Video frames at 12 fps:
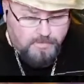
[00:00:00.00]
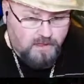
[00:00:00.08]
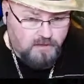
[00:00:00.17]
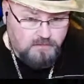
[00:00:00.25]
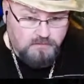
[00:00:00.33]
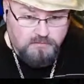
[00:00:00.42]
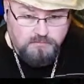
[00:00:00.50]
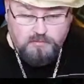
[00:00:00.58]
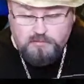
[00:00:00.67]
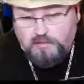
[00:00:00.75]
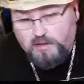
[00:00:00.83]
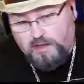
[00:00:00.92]
And
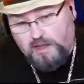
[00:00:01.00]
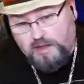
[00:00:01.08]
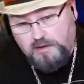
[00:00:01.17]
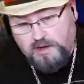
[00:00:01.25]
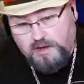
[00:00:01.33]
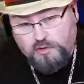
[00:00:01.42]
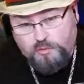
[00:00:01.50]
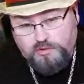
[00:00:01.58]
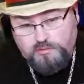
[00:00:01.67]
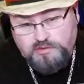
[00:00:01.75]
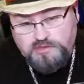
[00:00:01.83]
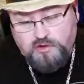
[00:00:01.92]
I know
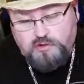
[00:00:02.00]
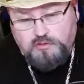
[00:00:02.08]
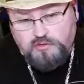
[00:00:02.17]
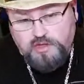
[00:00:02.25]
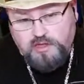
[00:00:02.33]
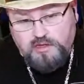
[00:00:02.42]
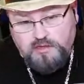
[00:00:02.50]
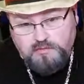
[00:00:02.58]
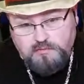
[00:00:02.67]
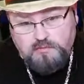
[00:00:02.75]
when we start looking at